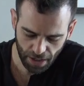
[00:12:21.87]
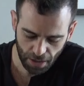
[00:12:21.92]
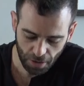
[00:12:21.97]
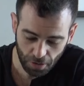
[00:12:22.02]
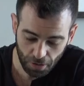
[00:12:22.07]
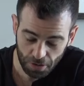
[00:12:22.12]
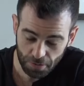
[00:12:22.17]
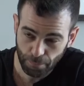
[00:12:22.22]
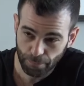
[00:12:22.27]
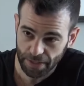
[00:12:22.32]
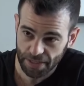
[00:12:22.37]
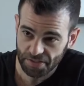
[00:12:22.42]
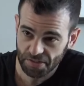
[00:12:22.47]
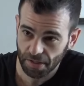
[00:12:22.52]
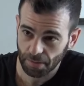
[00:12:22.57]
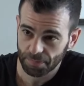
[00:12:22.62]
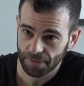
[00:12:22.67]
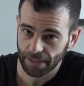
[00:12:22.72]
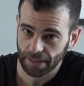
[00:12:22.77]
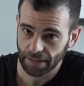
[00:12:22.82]
It could be
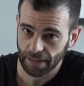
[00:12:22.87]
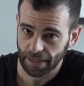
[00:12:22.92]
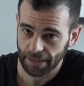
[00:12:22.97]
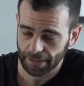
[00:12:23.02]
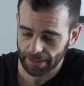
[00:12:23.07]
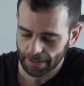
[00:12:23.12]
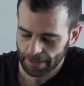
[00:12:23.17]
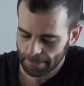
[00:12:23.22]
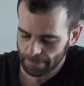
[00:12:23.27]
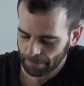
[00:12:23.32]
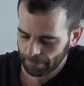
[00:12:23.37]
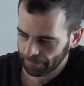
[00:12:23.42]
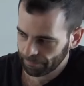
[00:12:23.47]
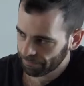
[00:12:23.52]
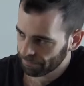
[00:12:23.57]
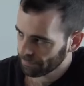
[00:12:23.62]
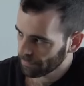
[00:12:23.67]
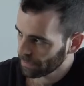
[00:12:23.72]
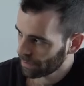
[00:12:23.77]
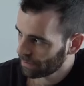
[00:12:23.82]
something like
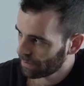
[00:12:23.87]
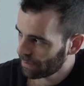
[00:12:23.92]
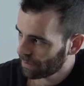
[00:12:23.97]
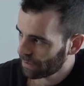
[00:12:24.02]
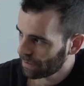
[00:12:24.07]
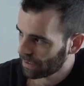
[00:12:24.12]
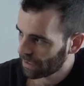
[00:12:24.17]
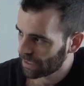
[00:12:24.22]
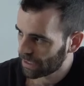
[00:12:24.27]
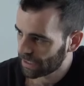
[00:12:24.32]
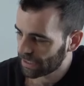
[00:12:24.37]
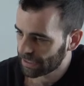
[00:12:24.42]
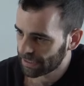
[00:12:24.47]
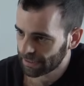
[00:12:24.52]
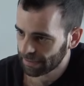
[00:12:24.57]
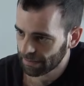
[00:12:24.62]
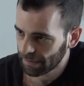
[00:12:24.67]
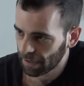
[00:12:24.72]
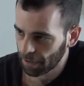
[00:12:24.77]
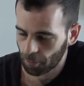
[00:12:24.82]

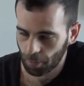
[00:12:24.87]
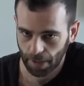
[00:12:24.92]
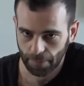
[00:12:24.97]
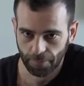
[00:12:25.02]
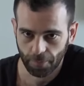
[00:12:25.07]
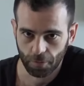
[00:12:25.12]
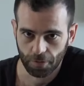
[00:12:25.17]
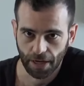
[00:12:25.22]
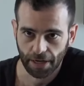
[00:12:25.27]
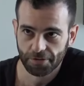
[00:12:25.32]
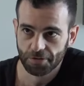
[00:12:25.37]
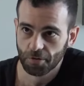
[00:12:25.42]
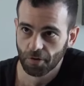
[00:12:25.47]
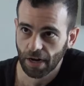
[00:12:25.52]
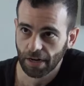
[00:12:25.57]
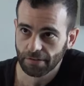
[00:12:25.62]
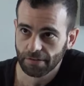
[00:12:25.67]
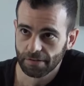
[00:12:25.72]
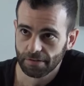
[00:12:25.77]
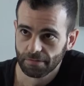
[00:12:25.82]
a grapefruit
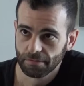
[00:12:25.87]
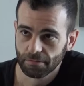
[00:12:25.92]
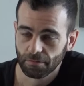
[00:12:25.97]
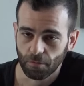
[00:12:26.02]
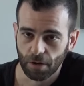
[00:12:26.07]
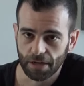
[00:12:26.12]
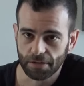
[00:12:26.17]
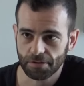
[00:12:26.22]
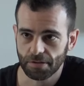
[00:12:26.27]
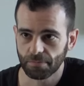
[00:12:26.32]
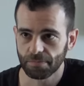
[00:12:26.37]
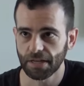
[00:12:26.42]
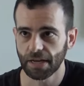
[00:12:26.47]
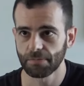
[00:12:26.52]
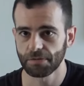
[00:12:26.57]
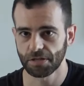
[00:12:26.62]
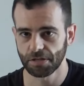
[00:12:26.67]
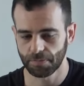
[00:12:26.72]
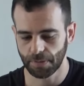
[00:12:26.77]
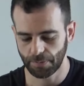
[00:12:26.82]
extract, right?
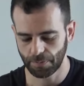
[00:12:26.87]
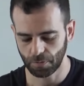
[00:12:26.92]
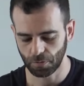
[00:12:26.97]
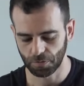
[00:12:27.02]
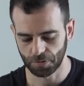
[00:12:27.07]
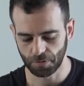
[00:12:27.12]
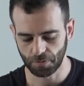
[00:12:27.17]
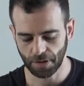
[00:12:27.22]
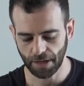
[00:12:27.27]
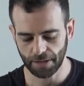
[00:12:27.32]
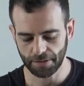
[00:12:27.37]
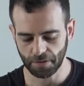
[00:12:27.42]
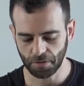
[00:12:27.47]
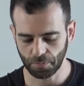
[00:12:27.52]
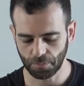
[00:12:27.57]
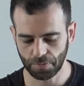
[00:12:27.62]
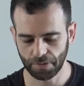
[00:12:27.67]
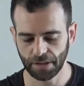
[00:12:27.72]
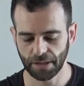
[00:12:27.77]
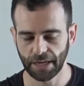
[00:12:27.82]
Sometimes these people will do that. They'll
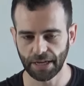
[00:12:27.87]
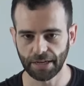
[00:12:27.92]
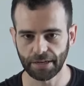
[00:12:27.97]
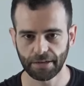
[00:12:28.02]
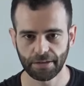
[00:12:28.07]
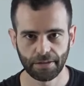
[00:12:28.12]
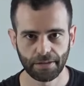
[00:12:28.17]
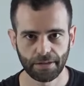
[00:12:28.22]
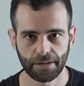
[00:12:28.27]
put like